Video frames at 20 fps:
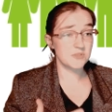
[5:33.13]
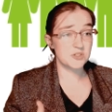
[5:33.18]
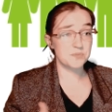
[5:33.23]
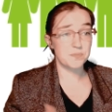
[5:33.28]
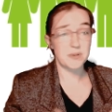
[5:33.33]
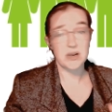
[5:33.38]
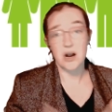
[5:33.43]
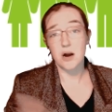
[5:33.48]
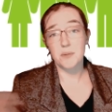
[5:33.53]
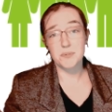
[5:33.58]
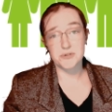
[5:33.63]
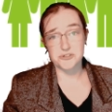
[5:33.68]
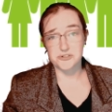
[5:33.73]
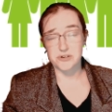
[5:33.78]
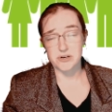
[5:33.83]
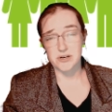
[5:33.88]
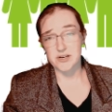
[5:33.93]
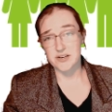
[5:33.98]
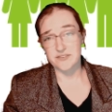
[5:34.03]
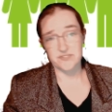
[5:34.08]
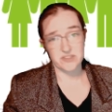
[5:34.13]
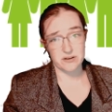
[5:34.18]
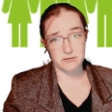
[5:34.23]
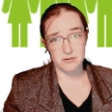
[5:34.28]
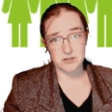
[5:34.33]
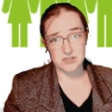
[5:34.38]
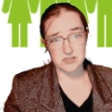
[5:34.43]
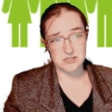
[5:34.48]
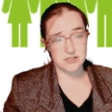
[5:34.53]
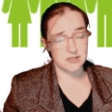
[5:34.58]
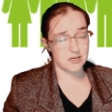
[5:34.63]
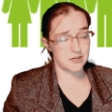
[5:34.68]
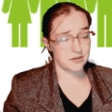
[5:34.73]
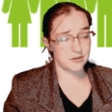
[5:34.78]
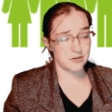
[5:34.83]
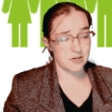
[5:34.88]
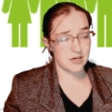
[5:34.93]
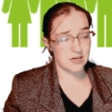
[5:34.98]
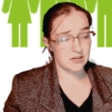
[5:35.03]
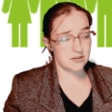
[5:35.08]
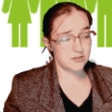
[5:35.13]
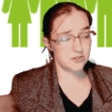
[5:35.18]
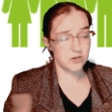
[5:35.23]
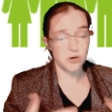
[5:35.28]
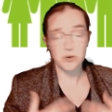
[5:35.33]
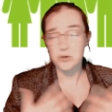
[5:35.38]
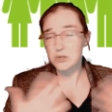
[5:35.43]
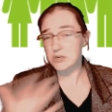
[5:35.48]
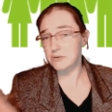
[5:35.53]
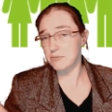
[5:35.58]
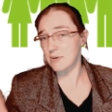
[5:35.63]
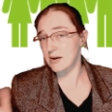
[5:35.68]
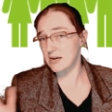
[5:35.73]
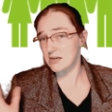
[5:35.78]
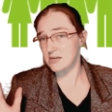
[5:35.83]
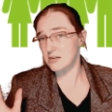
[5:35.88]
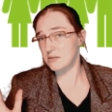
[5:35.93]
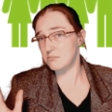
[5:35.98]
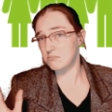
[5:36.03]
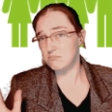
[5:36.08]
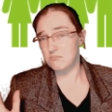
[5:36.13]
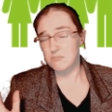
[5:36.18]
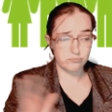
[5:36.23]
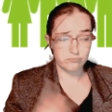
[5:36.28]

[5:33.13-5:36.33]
be arbitrary if they were in the study or not, totally random,